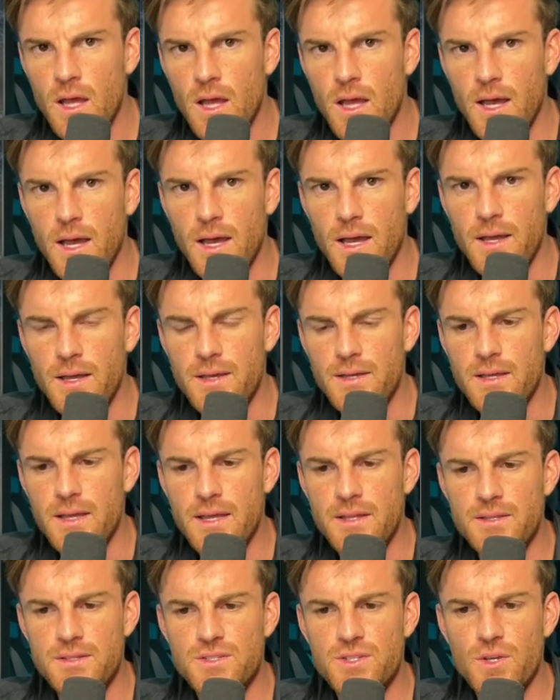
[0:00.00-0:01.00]
Uh,
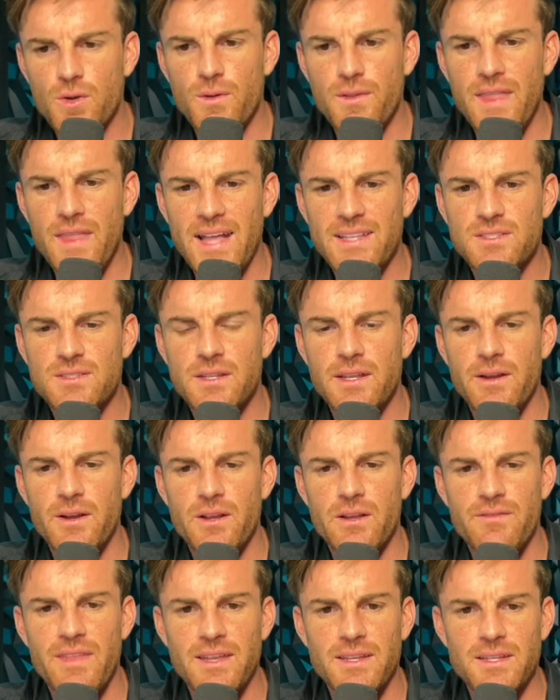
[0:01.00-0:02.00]
and so that's the
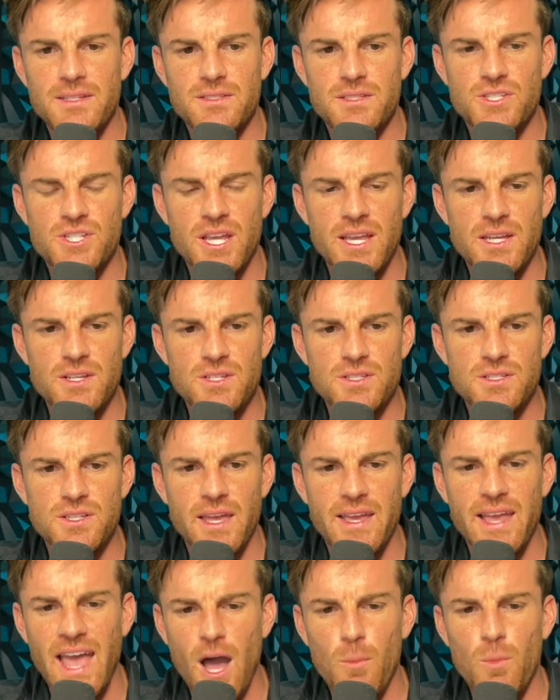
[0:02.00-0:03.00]
narrative that needs to change is
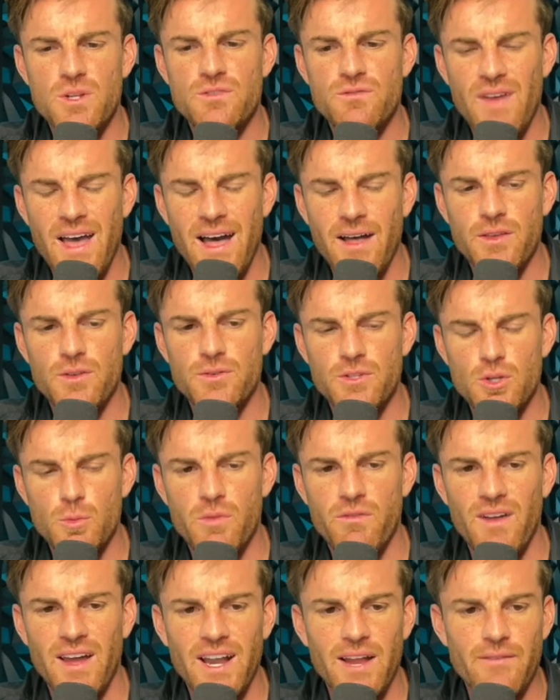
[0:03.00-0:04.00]
like how much value do you
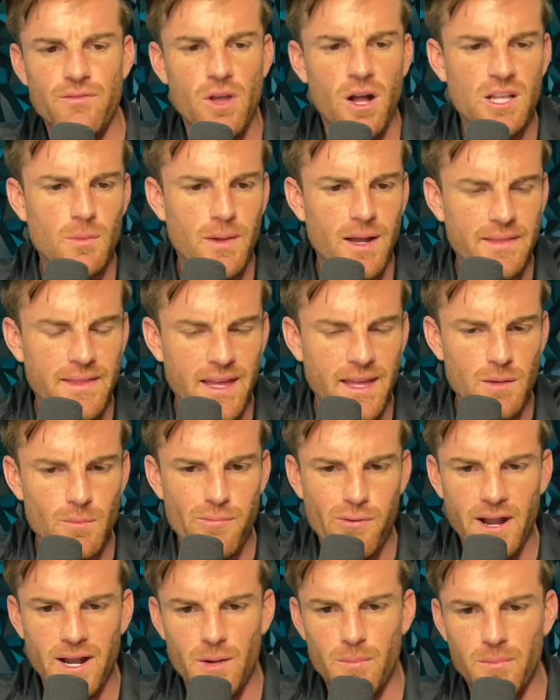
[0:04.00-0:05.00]
provide? And I've talked about that in
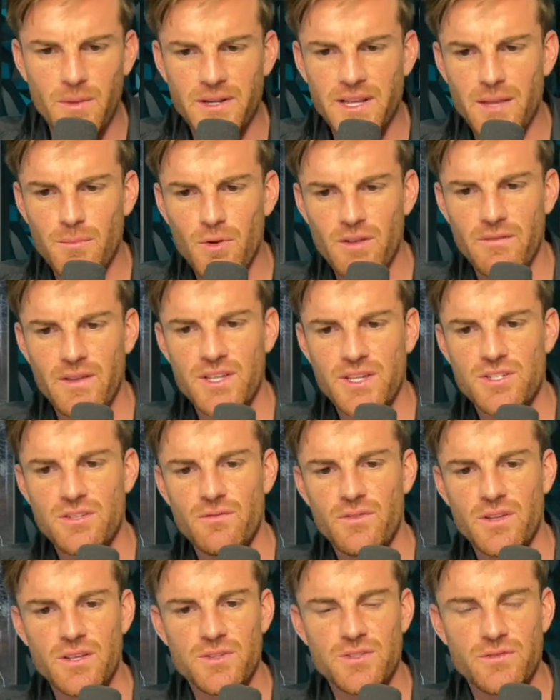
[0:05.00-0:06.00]
prior Monday motivation
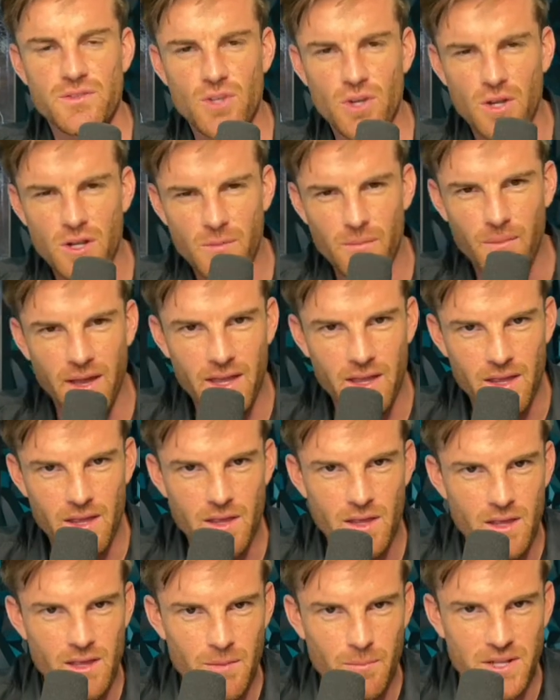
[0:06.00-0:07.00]
videos. If you go to my
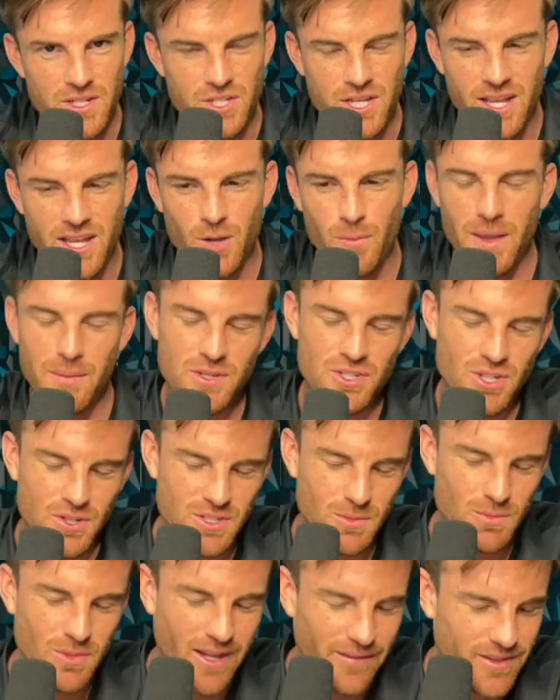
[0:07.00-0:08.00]
my channel, maybe show
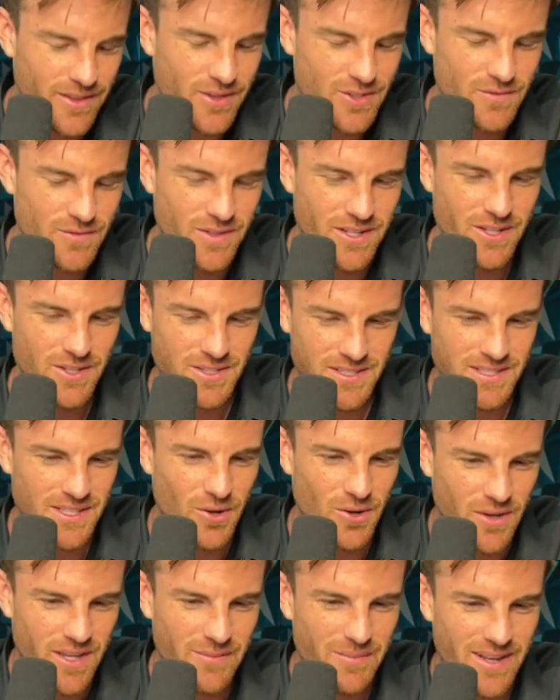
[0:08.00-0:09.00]
some love to those videos because they
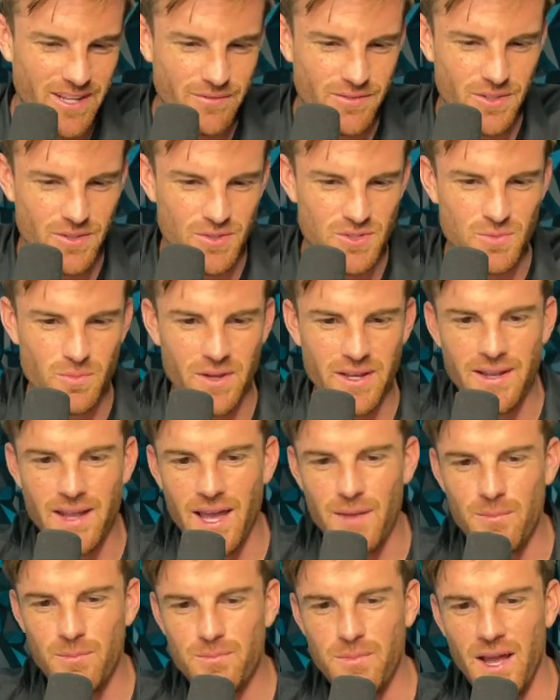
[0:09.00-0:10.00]
don't get many views, but
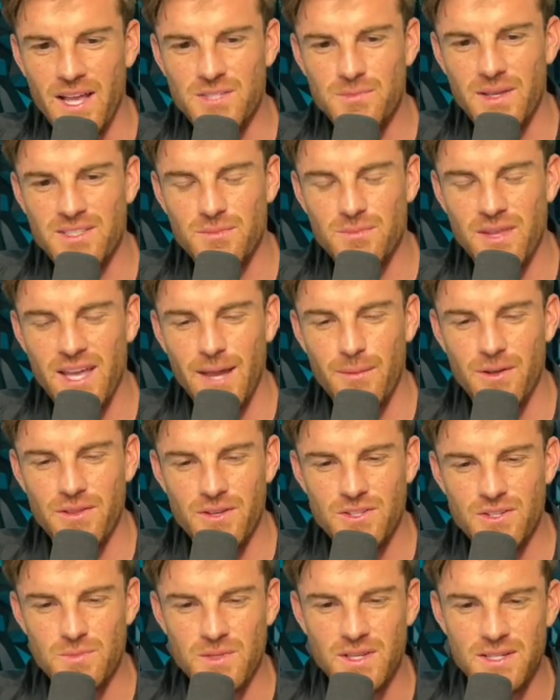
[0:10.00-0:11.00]
I, I spend some time on
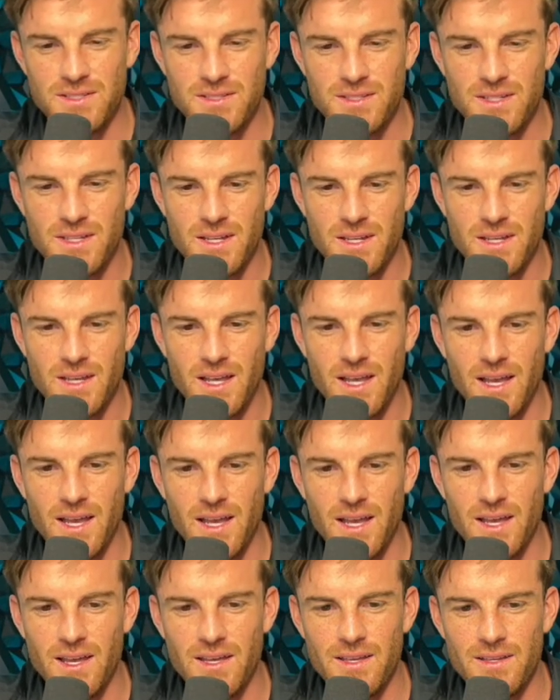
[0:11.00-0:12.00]
those because
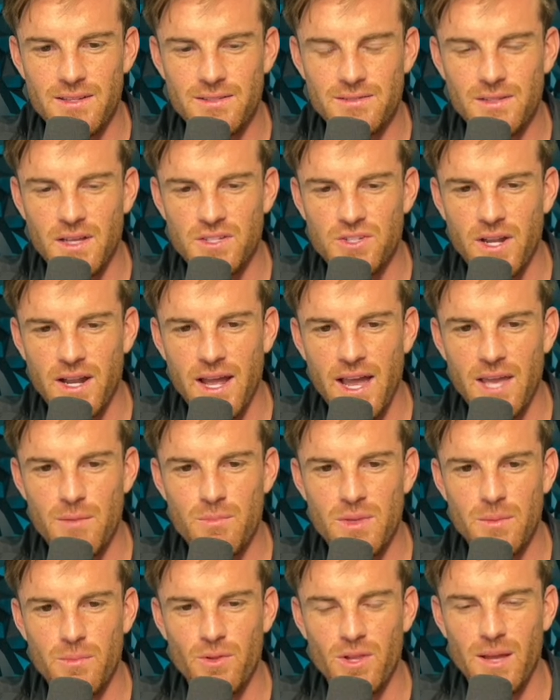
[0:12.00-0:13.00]
uh, I try to hype
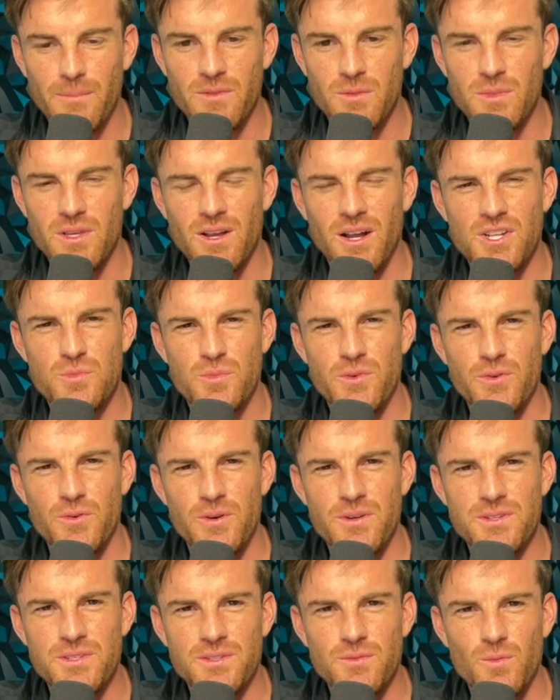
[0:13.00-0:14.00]
people up to be
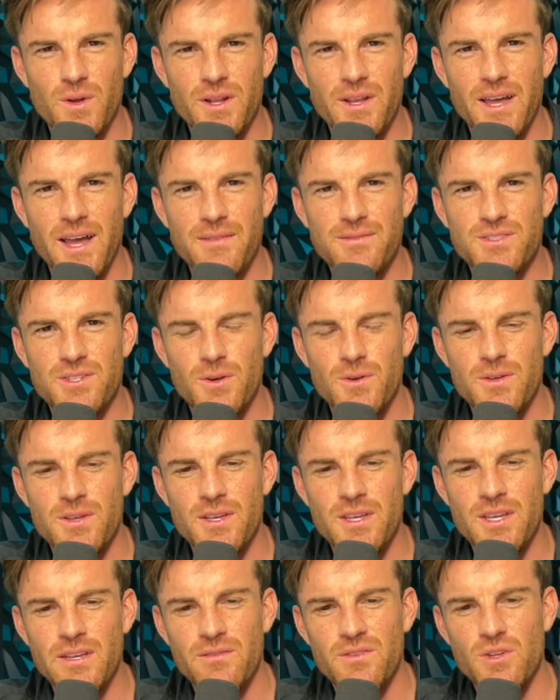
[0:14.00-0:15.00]
entrepreneurs and whatnot. So
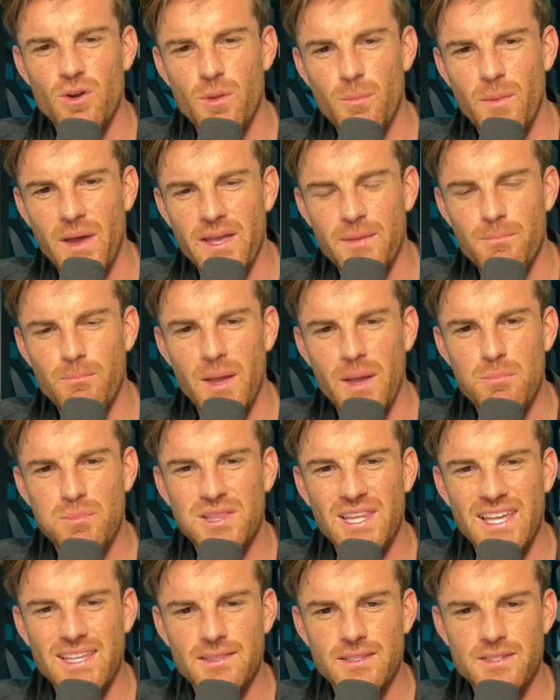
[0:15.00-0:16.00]
you go to my my
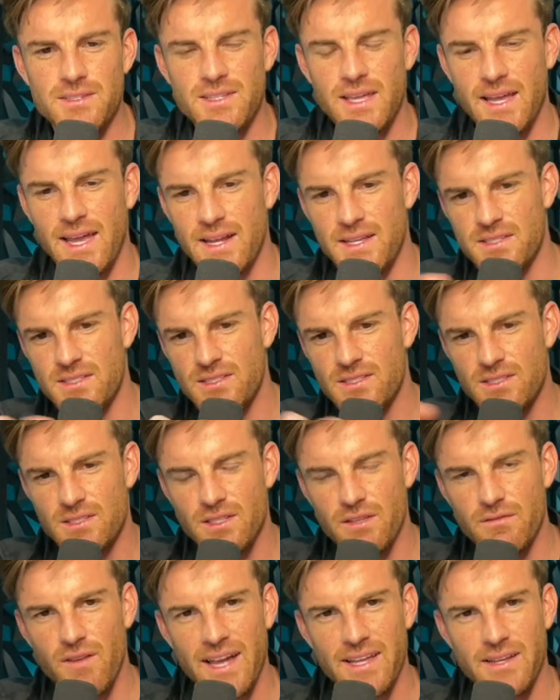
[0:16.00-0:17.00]
playlist, I kind of
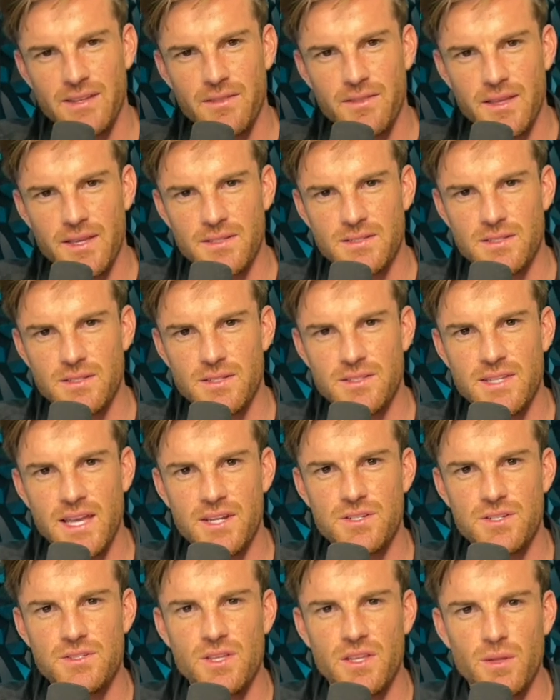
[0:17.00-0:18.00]
divided things into
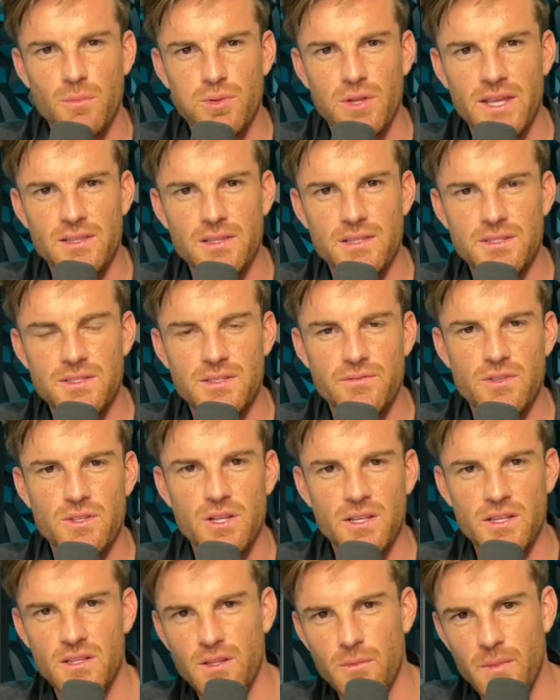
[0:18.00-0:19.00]
sections on the playlist. If you
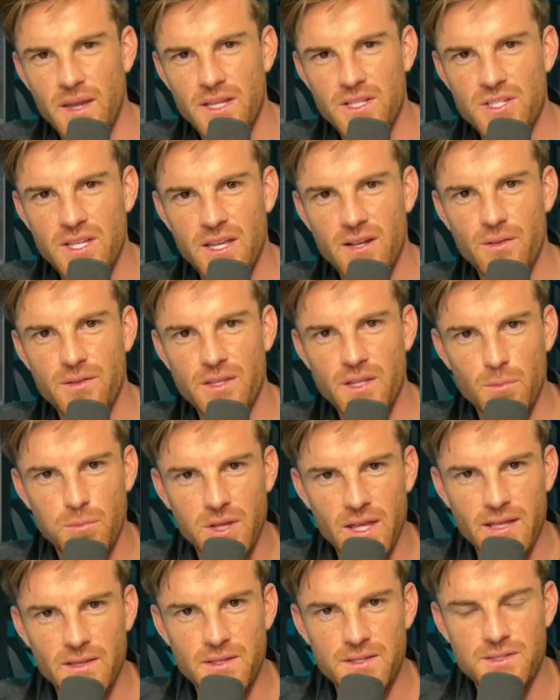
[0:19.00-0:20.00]
click to the main channel in the
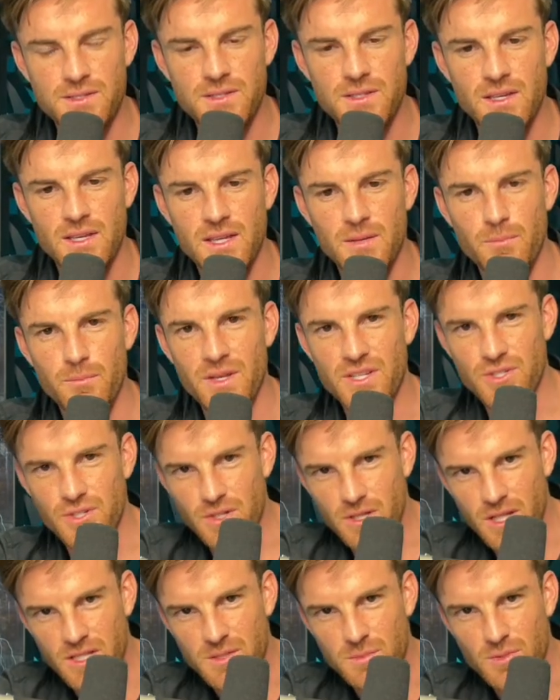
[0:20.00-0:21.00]
playlist, make sure you
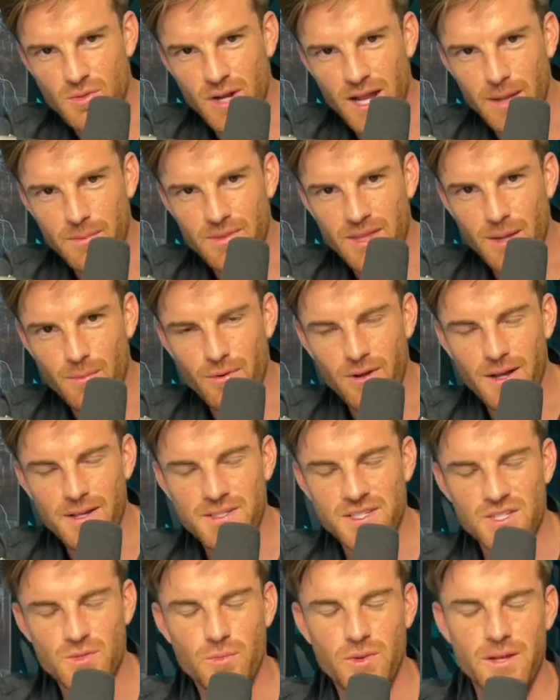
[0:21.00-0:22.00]
click subscribe in that
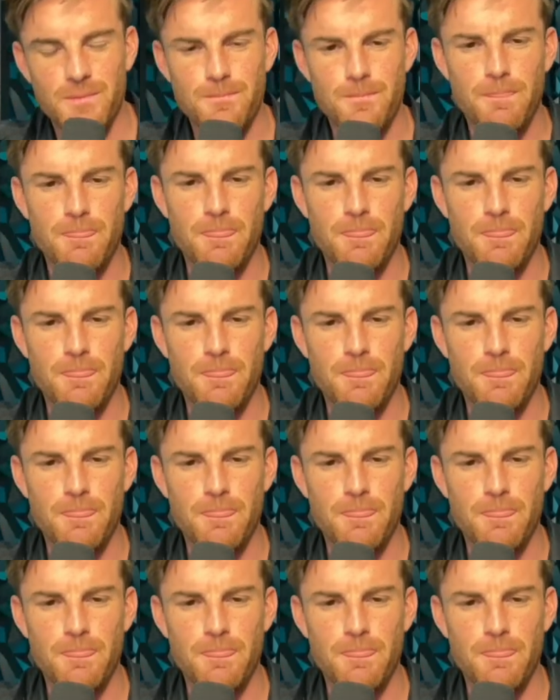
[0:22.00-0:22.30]
process. But